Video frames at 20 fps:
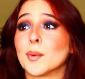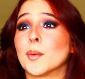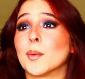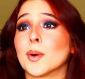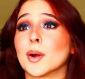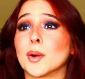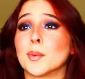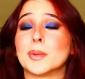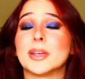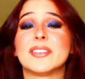
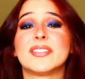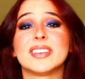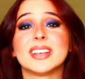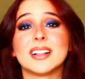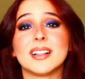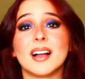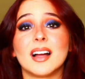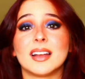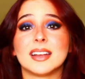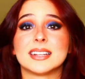or we
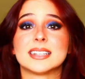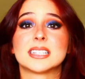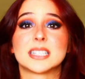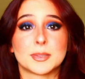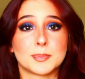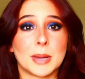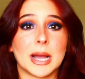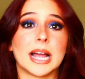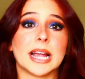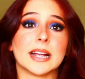feel
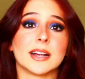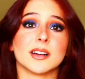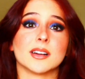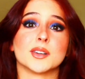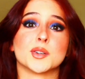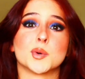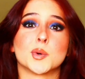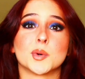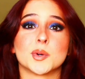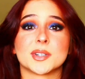
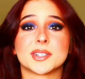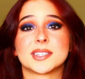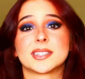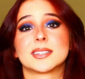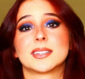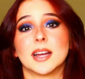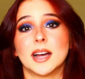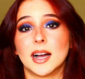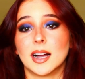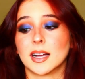uninspired or
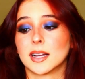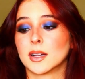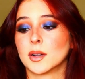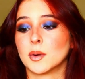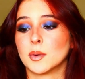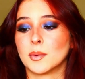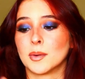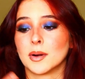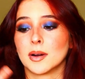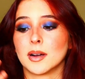
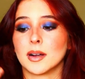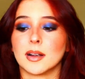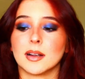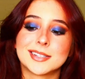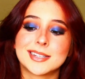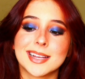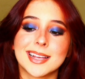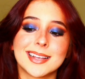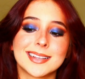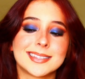stuck or
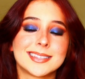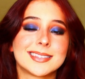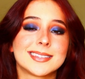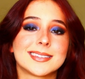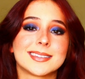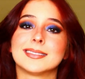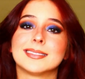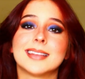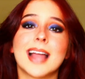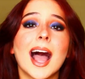
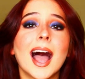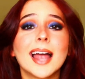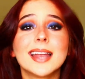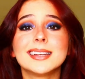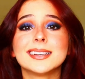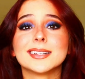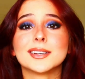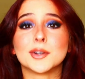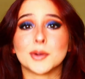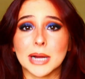just
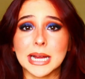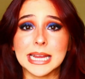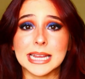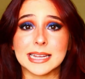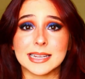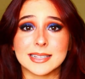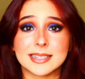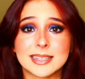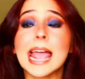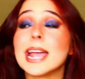not
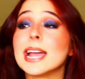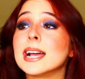great.